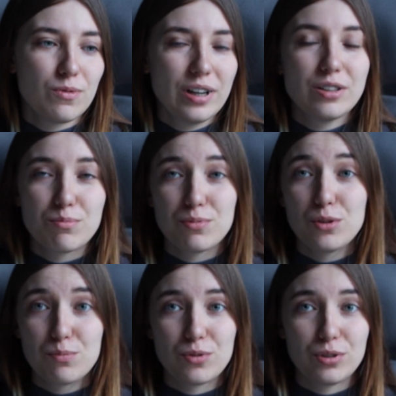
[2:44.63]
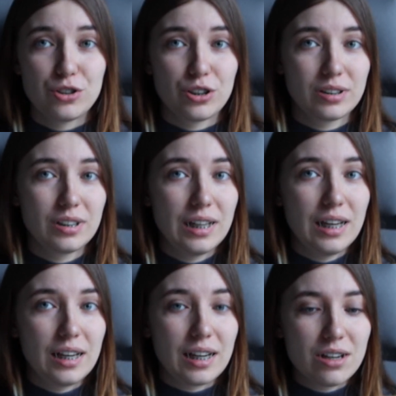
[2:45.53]
find a new project.
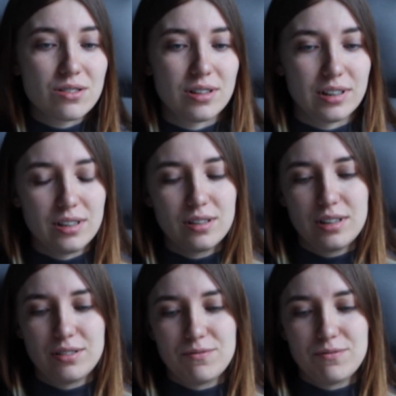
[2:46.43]
Currently,